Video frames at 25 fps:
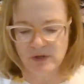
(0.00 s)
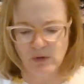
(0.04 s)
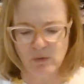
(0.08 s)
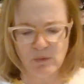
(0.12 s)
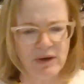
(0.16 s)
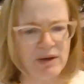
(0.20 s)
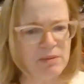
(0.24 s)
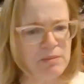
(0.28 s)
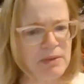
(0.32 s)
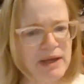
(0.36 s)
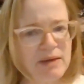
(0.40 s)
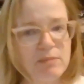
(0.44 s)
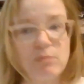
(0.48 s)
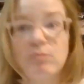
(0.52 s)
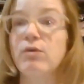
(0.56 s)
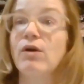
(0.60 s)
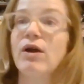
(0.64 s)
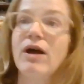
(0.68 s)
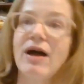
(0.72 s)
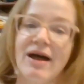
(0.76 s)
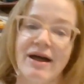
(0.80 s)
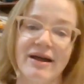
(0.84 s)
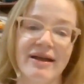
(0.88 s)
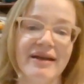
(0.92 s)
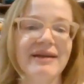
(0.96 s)
where am I?
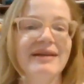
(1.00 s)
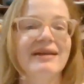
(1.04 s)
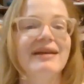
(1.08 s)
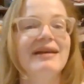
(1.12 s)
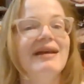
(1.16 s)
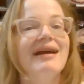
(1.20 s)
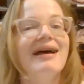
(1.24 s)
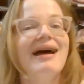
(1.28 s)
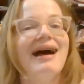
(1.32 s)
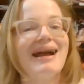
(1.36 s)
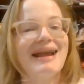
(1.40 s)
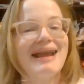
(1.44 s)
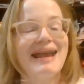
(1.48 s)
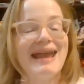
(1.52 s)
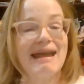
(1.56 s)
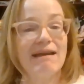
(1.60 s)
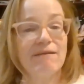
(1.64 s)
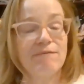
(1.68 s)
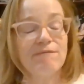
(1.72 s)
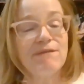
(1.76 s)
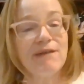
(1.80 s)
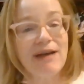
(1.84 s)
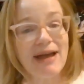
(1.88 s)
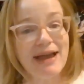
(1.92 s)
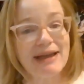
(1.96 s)
Prague. I
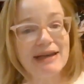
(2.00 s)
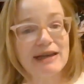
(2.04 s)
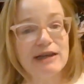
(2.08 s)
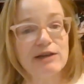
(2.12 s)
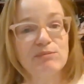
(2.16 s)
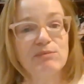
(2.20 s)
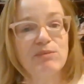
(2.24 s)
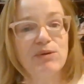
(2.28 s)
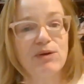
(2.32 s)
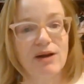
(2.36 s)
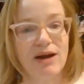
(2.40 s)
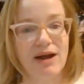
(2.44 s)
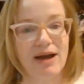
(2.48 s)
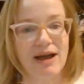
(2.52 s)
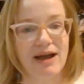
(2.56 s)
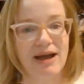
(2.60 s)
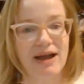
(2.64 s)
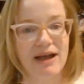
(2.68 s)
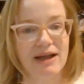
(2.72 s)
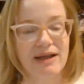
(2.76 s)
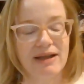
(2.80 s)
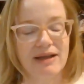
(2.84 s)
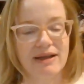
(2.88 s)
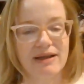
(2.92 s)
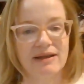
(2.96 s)
can't find in
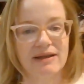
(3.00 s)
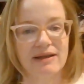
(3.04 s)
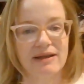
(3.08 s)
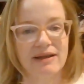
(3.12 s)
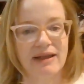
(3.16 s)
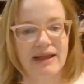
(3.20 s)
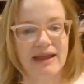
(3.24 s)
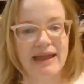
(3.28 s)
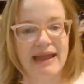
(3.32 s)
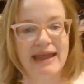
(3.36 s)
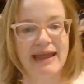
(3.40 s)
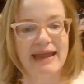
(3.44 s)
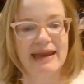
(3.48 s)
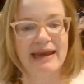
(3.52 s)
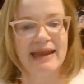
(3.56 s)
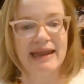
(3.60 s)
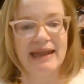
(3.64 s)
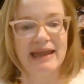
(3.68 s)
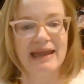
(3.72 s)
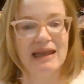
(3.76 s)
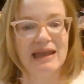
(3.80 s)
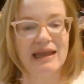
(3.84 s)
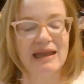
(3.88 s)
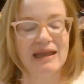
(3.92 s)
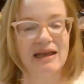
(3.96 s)
Prague
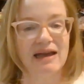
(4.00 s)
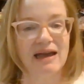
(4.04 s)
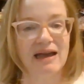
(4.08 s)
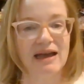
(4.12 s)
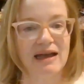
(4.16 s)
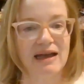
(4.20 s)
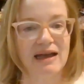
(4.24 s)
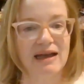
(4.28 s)
any